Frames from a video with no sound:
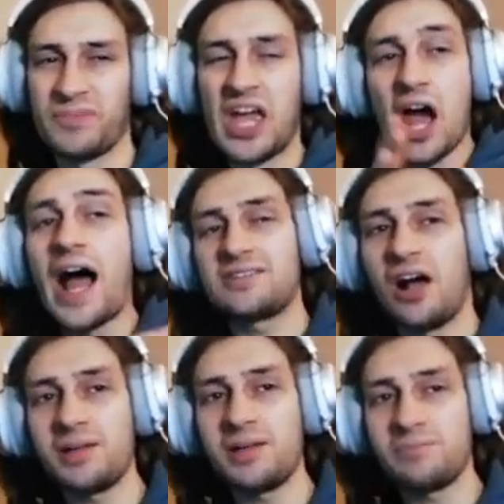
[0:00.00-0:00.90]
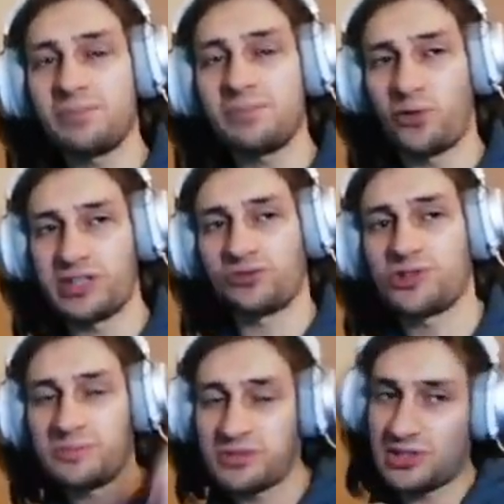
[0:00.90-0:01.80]
I had time before this
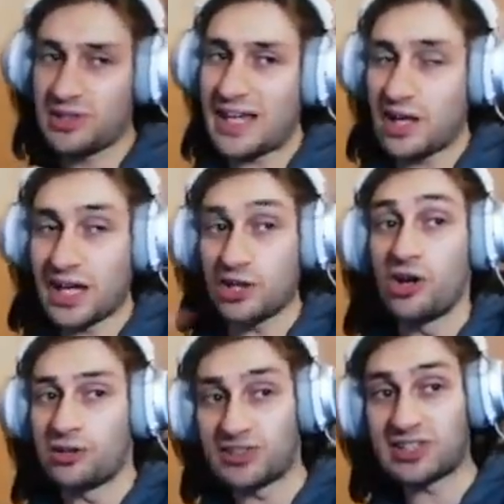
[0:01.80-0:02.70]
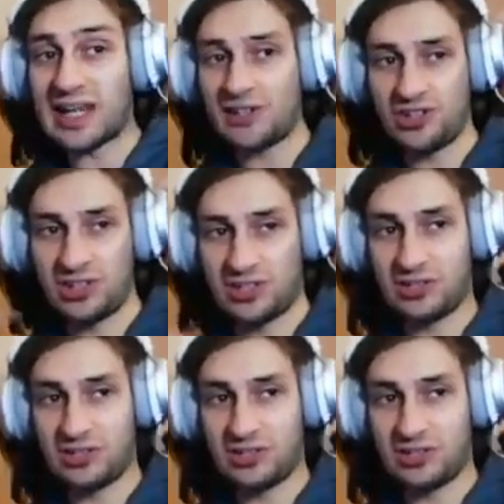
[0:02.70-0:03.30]
room so that I could have slashed